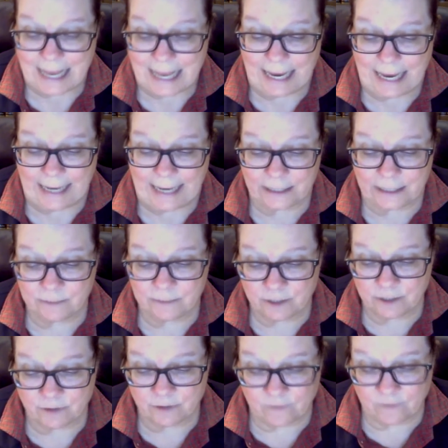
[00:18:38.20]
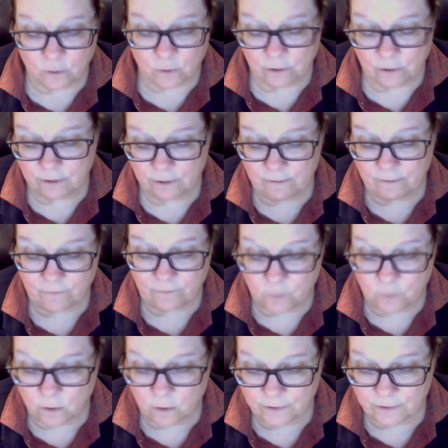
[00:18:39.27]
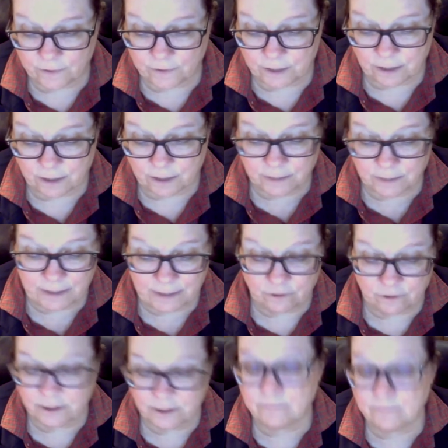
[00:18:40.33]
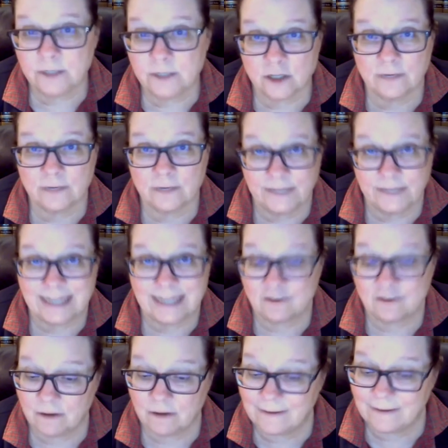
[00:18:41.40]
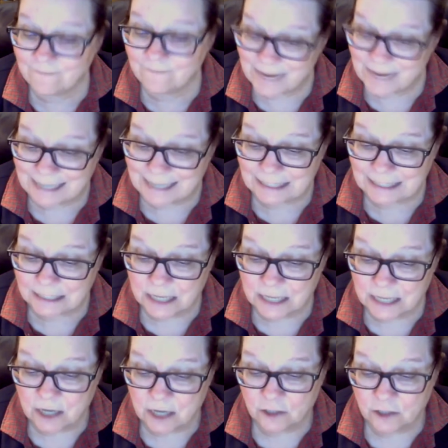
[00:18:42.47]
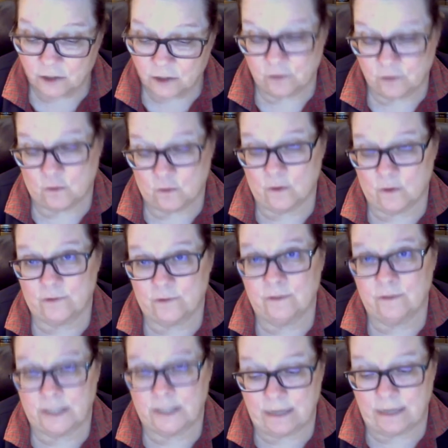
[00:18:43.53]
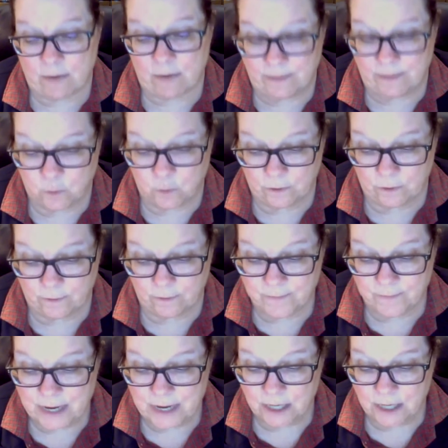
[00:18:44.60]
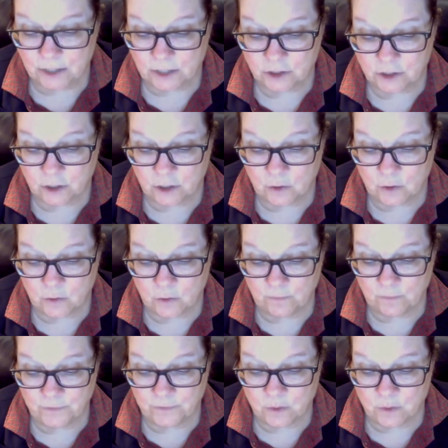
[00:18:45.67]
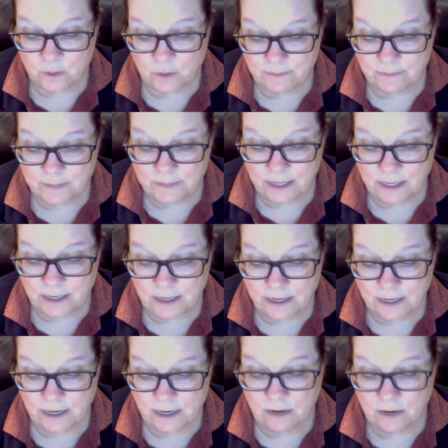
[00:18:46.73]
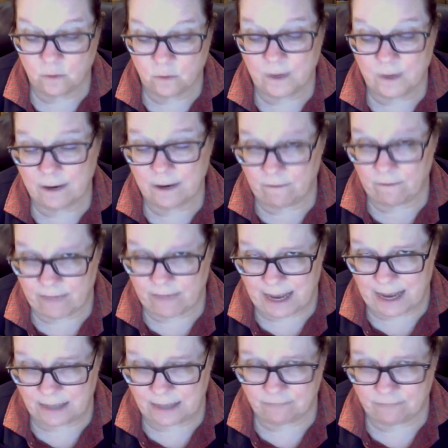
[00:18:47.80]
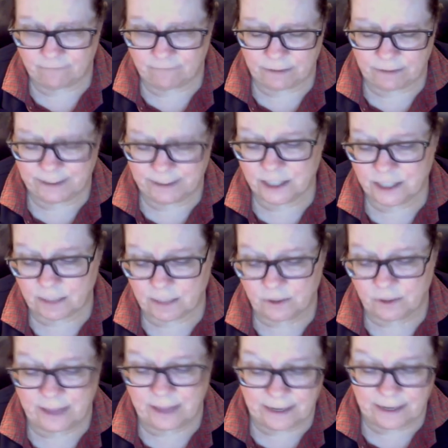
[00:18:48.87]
And administrative order of the 4th talks about your submission of electronic filings to the court through the statewide portal. So you want to be aware of that. And there's an exception to that.